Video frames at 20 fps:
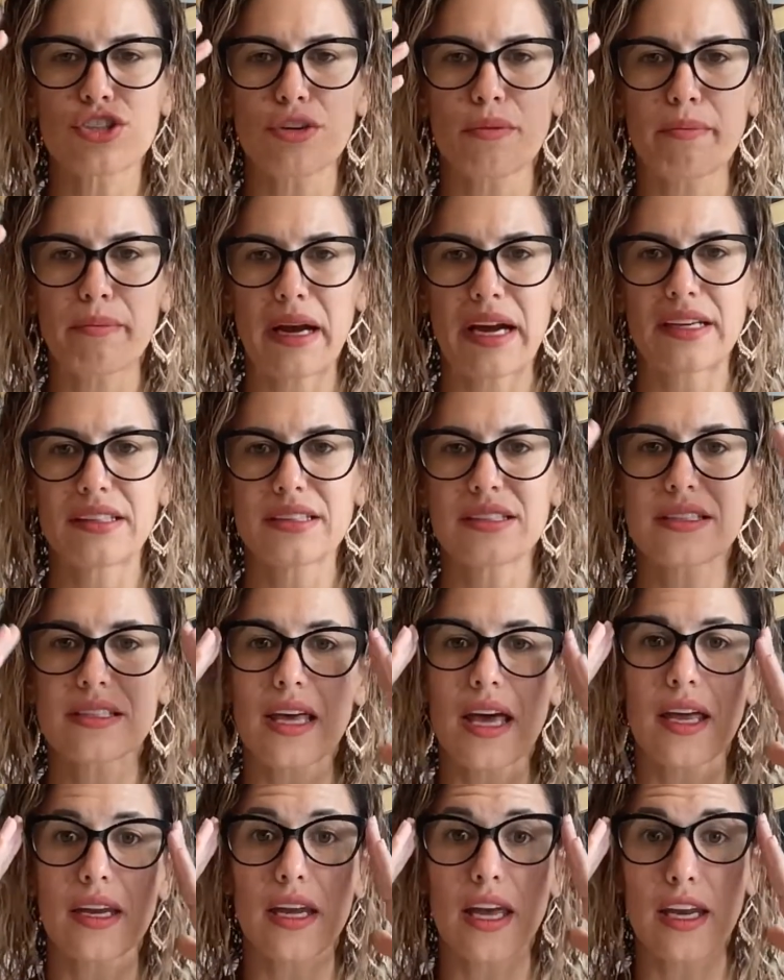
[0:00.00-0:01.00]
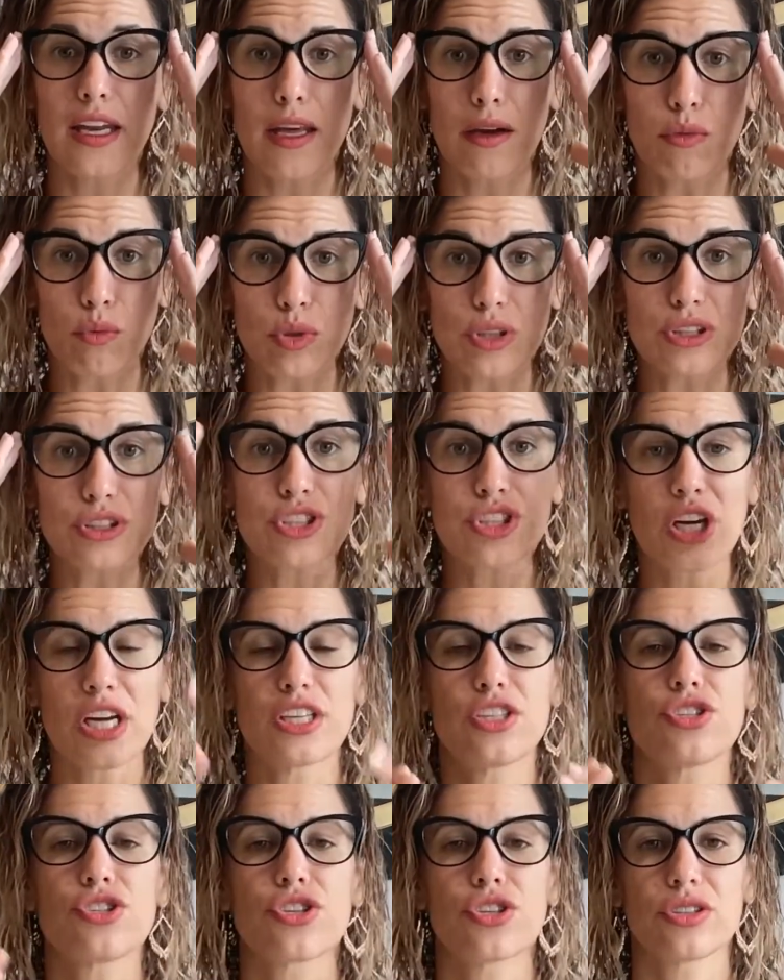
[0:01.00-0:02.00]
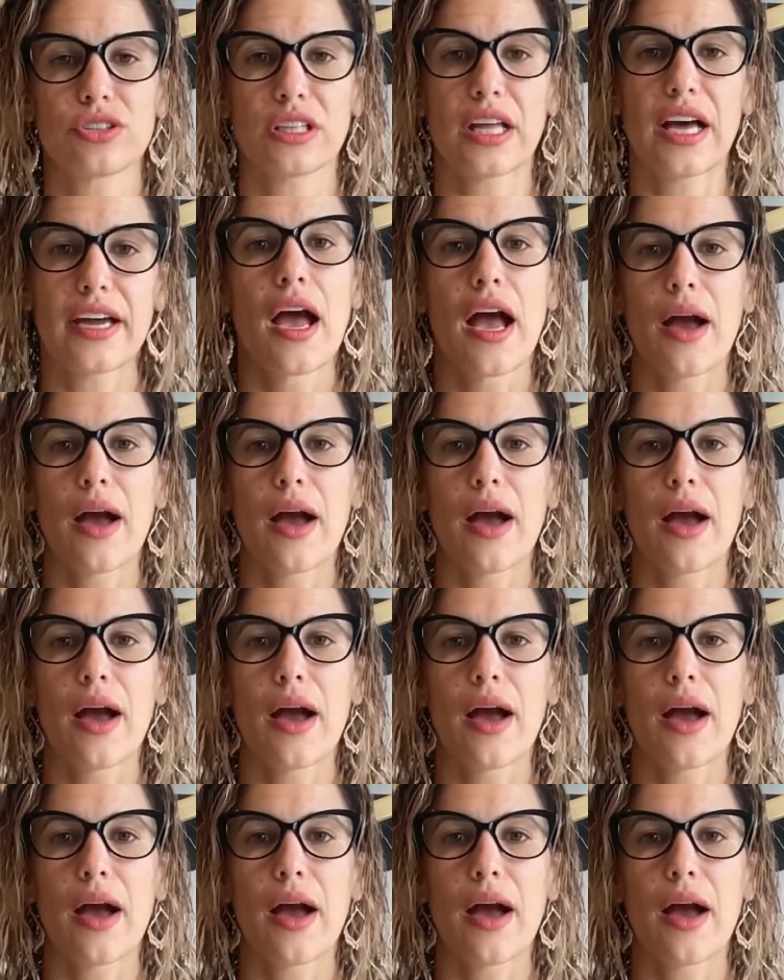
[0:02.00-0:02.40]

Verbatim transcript: mindset and that will change your life.